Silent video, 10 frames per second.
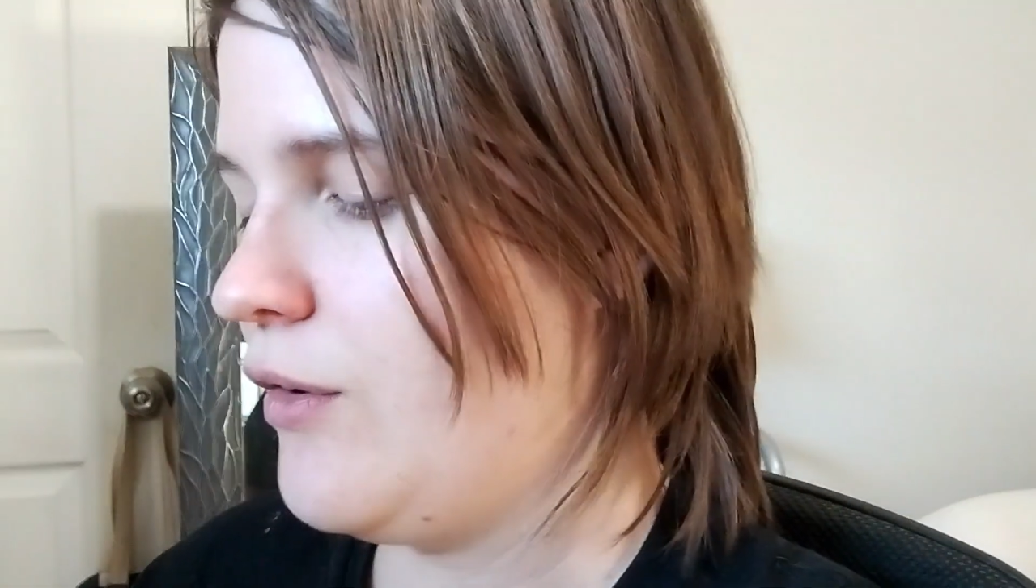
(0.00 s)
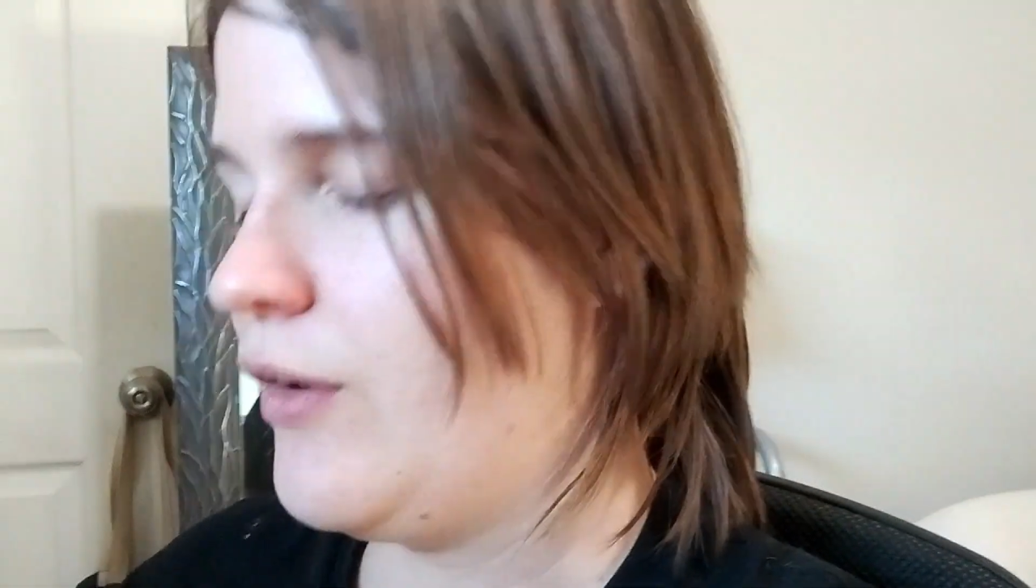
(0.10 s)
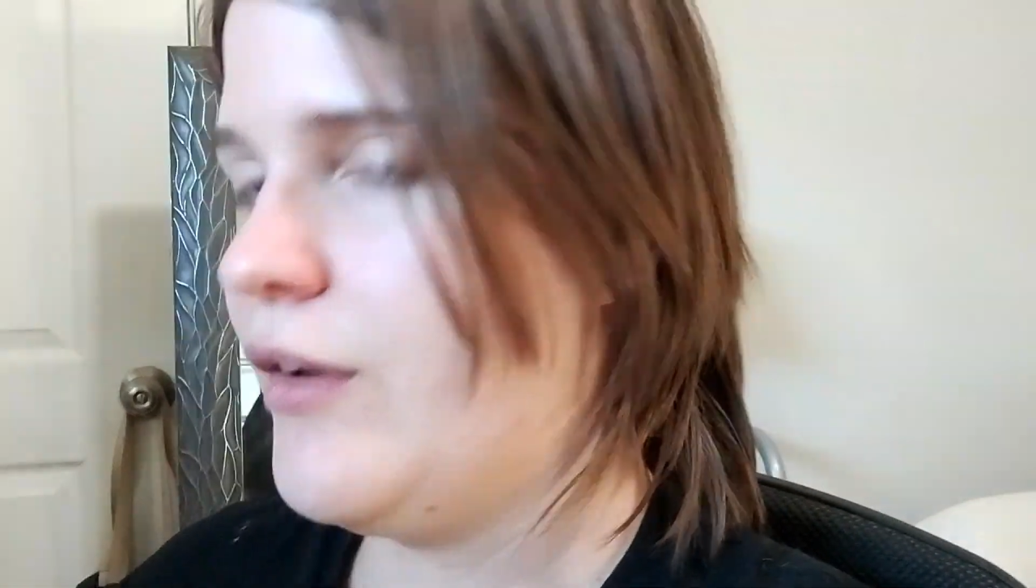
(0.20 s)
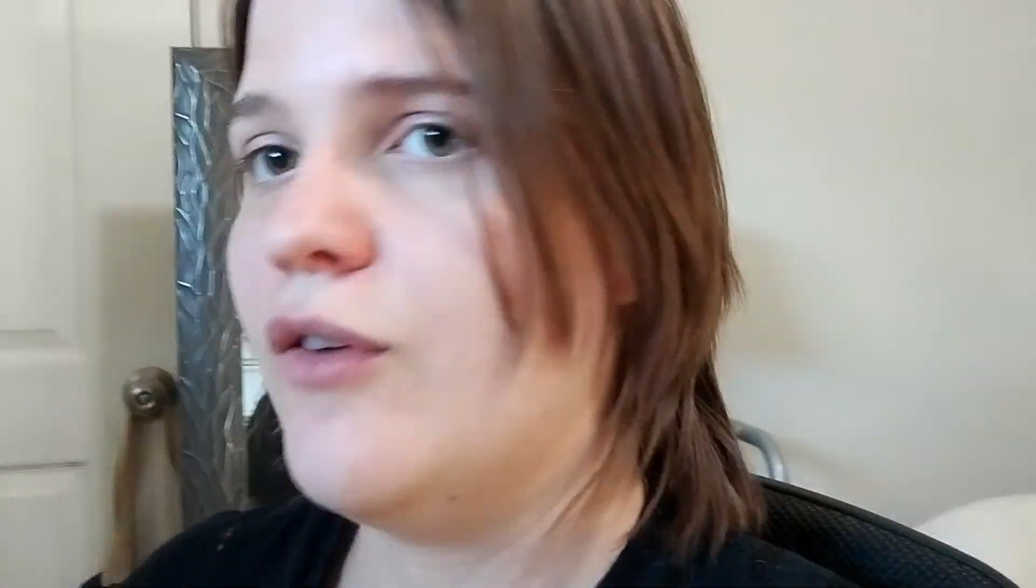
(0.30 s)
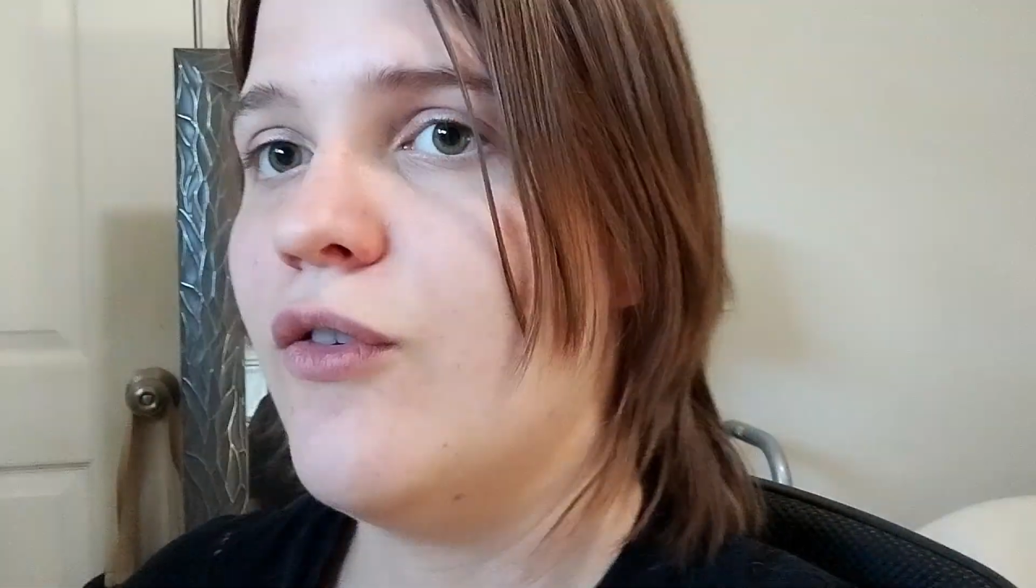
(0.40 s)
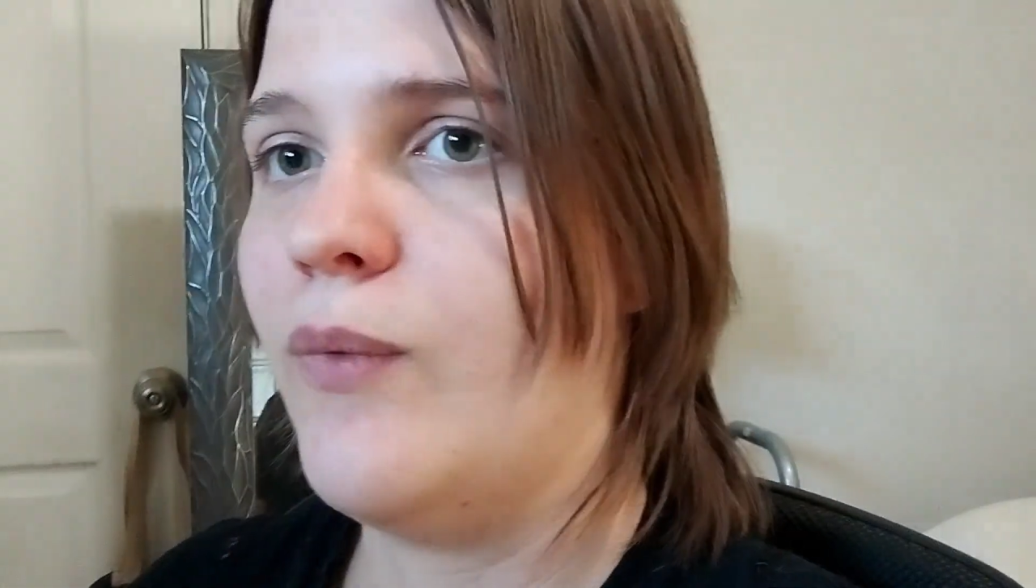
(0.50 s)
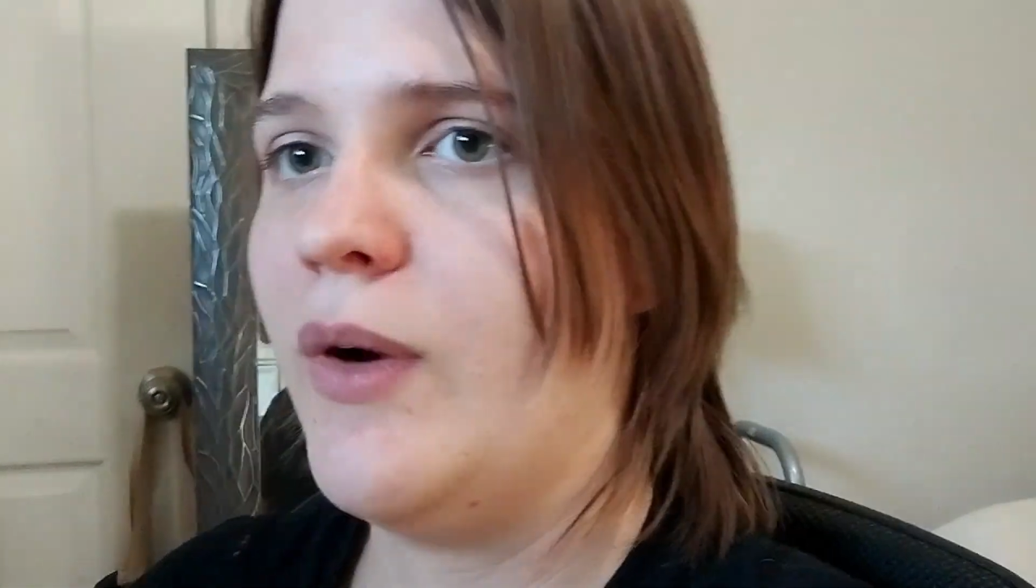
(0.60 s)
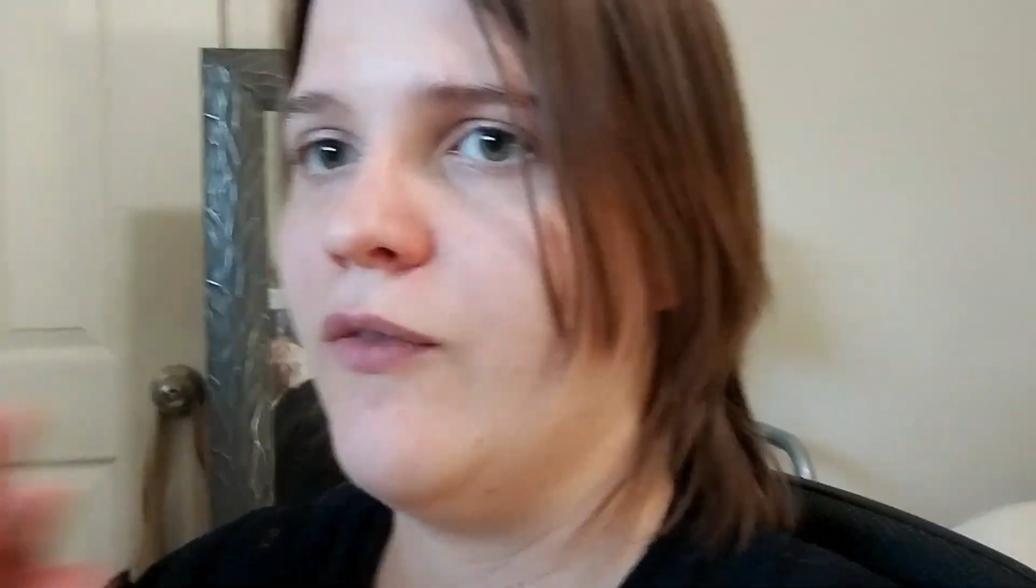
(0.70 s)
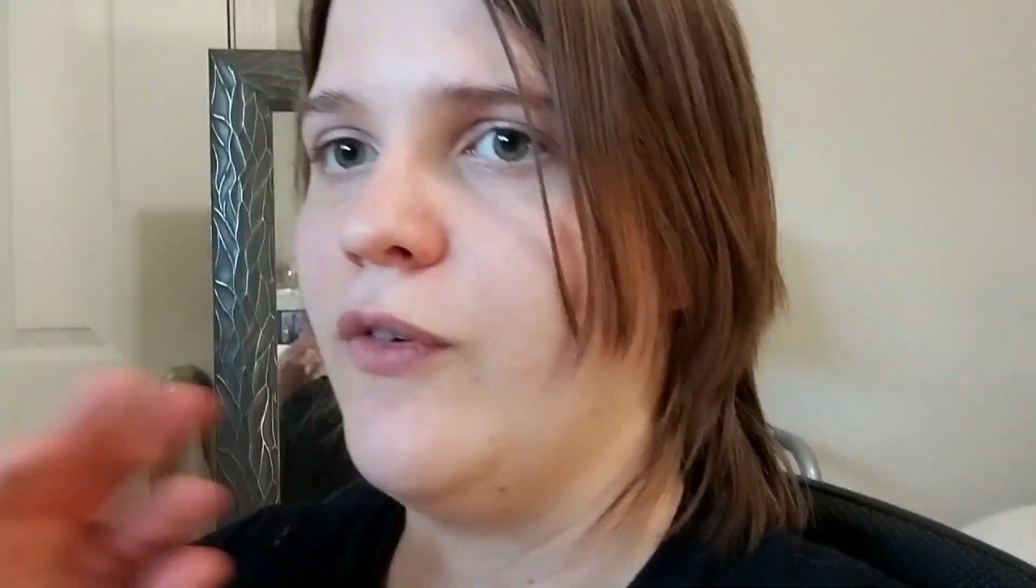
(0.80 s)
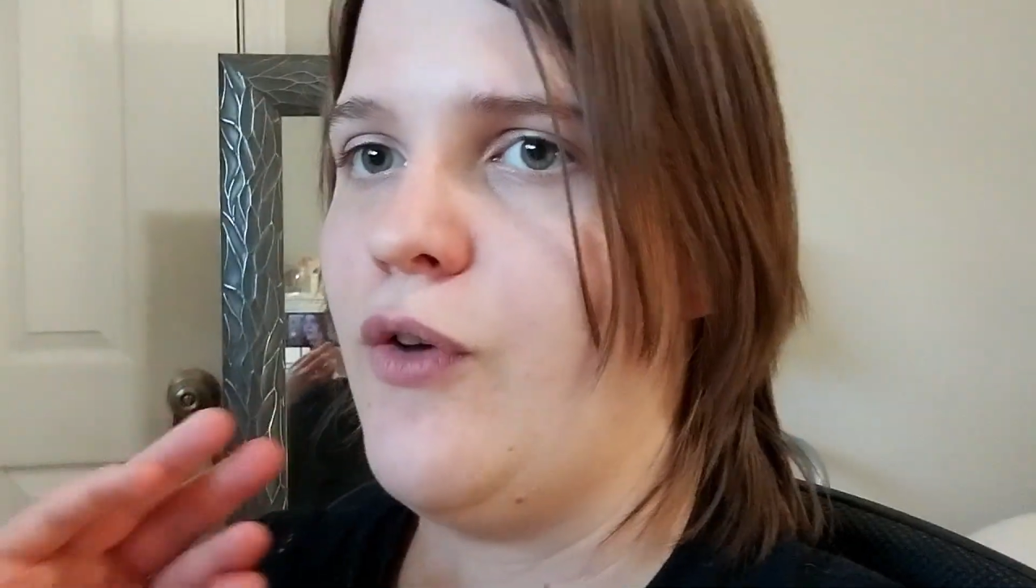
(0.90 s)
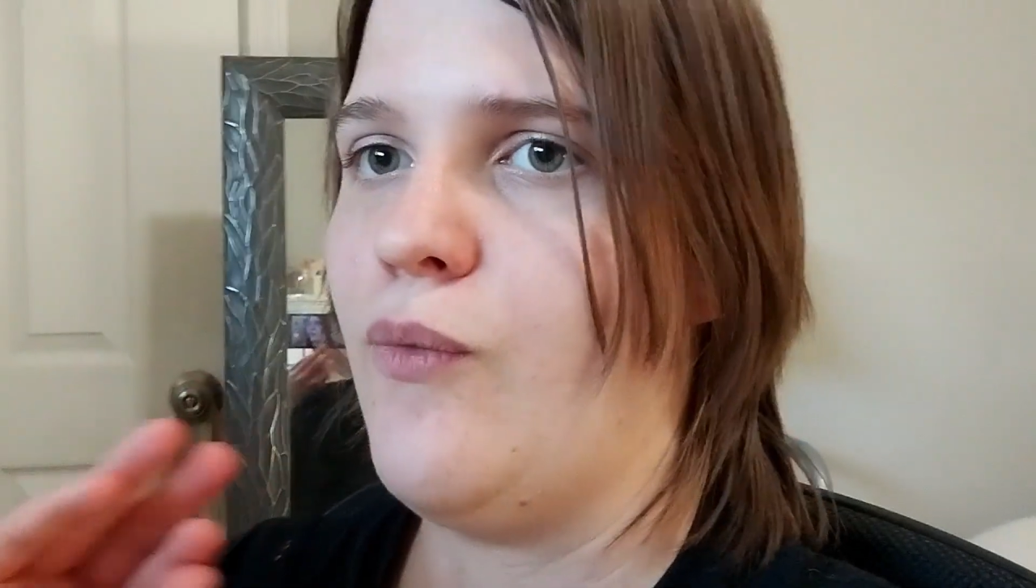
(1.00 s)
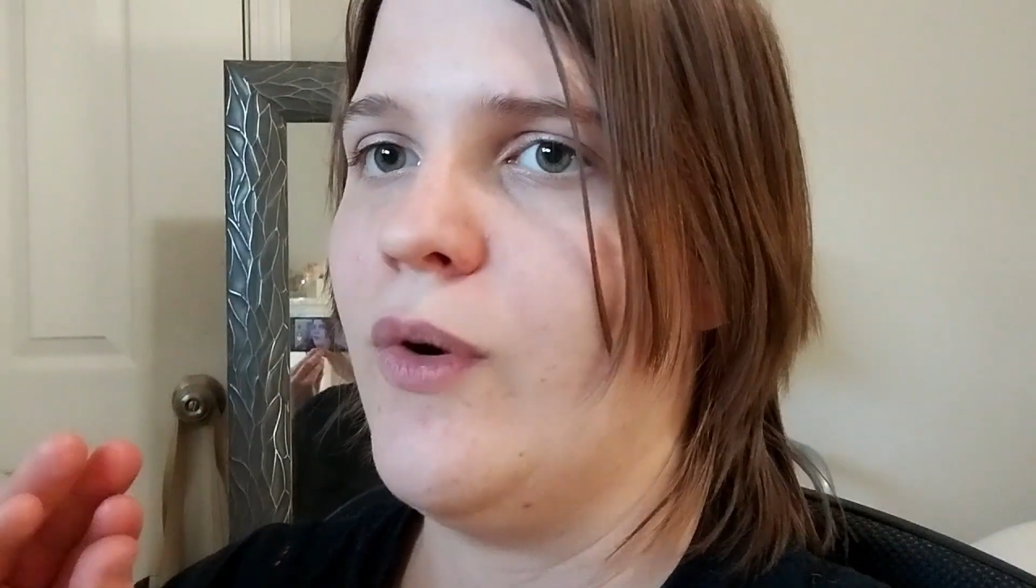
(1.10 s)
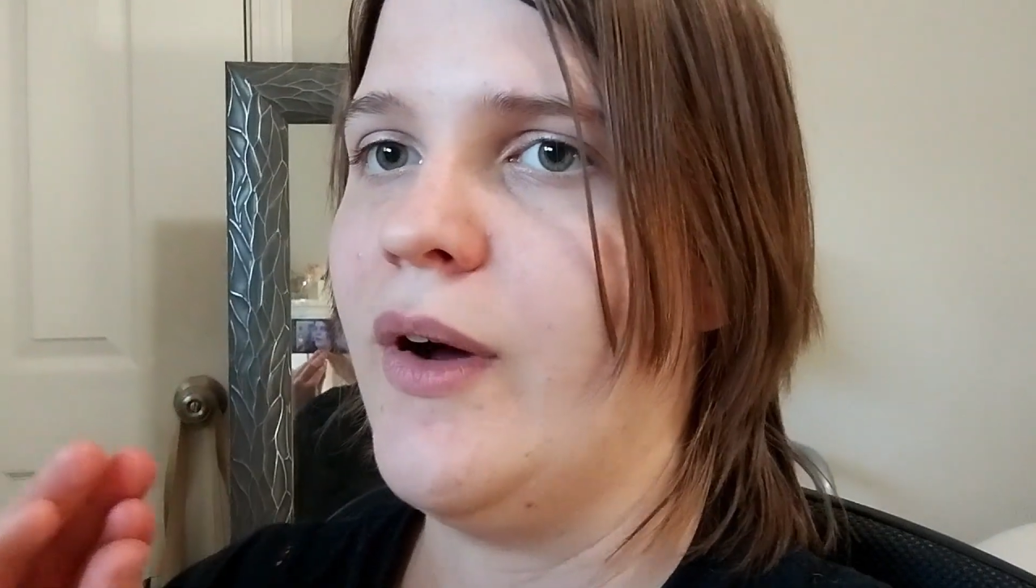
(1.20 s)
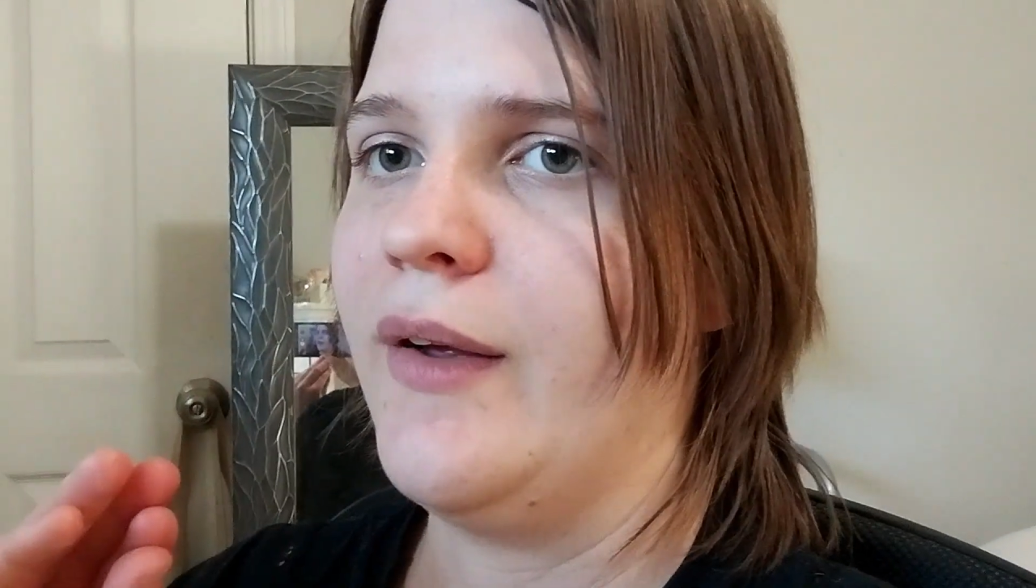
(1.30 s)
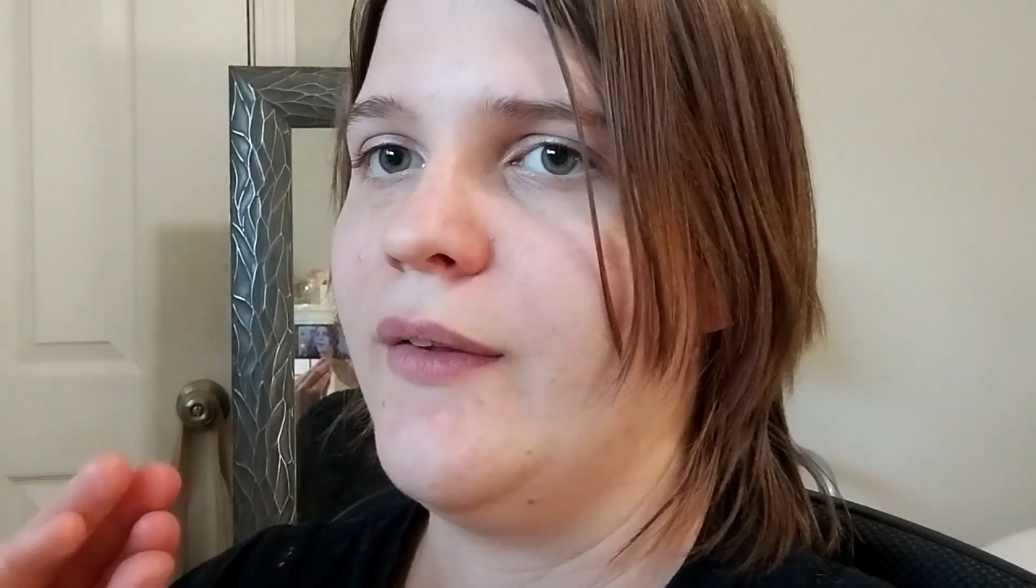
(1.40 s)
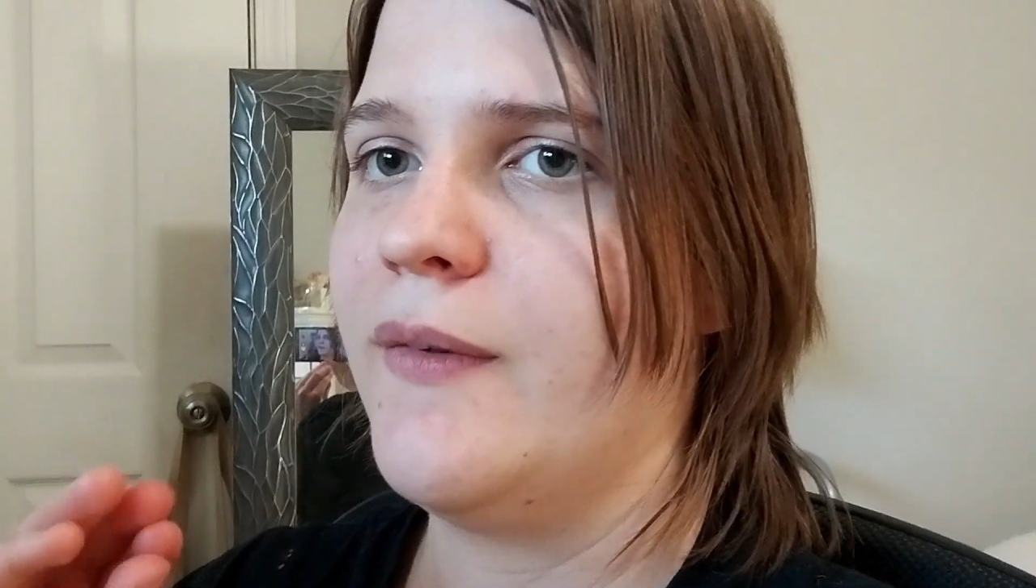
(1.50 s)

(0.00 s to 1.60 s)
can use whatever you want.